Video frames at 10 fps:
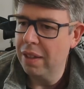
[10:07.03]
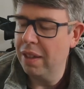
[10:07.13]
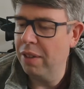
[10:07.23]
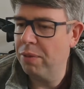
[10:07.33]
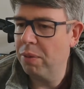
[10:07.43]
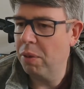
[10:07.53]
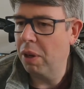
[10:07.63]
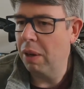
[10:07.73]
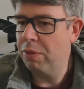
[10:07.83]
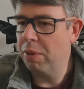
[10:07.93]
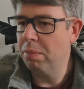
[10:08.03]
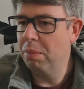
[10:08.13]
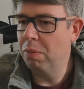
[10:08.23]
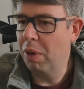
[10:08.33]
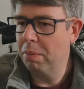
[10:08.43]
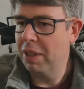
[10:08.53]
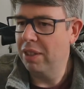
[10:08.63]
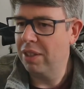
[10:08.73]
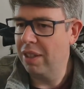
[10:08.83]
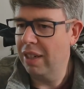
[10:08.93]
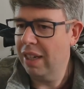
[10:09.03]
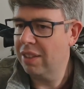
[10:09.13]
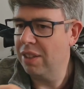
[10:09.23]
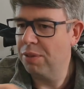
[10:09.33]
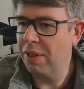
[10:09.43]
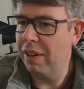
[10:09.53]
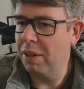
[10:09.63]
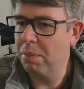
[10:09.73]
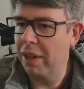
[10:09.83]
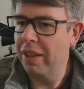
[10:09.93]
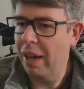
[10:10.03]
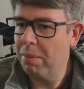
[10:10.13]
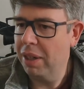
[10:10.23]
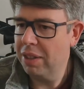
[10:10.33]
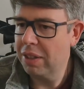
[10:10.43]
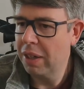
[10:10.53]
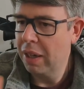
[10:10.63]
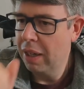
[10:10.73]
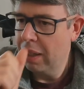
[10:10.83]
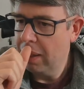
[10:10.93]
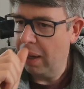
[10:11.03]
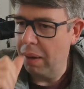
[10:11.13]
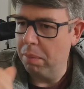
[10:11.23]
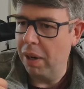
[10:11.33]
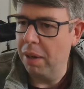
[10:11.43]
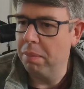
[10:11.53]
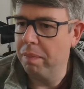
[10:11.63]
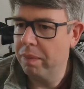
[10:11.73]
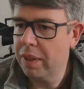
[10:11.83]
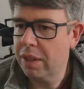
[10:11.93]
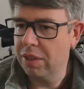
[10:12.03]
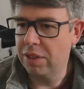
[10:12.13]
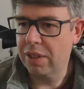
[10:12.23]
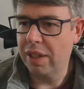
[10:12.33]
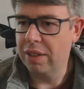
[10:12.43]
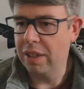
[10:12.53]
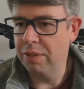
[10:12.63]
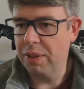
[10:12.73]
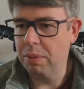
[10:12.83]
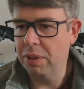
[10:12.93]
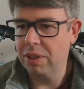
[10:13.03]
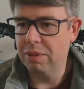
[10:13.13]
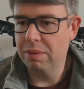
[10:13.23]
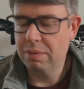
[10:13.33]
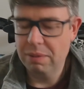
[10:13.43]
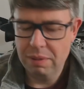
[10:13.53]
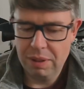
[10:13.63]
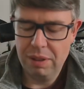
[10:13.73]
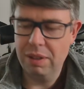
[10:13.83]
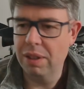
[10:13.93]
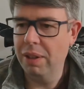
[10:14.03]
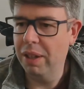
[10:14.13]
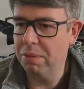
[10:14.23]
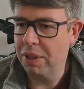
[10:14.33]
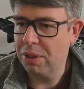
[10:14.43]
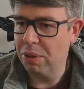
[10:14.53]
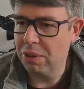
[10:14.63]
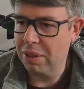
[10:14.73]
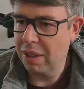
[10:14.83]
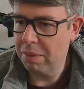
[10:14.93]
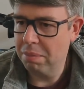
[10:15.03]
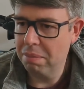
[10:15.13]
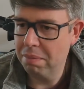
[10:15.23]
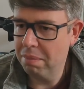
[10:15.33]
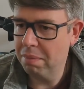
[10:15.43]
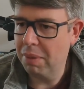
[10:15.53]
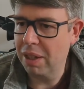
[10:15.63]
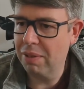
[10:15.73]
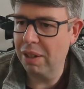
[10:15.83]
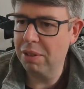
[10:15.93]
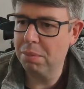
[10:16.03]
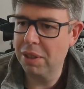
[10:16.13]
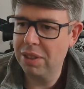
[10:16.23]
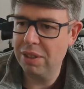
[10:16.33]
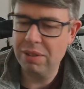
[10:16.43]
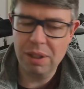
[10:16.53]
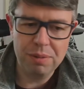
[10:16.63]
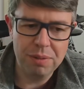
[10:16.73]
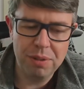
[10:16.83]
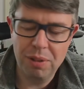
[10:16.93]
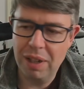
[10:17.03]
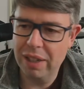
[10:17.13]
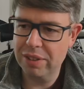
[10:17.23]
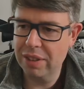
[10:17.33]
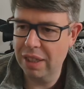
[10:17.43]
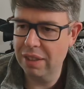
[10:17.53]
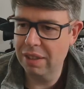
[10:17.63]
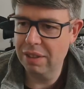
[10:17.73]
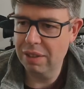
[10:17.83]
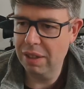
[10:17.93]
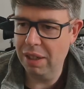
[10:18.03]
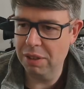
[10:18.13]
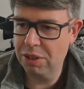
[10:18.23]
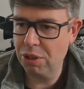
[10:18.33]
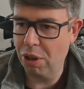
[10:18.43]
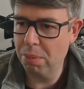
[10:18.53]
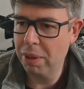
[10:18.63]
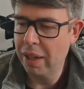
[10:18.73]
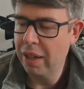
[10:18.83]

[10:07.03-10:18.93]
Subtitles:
If from 1 minute to the next it's varying by that much, I'm concerned that if I were to, hit record and then muck around in my studio for 4 hours and then hit stop,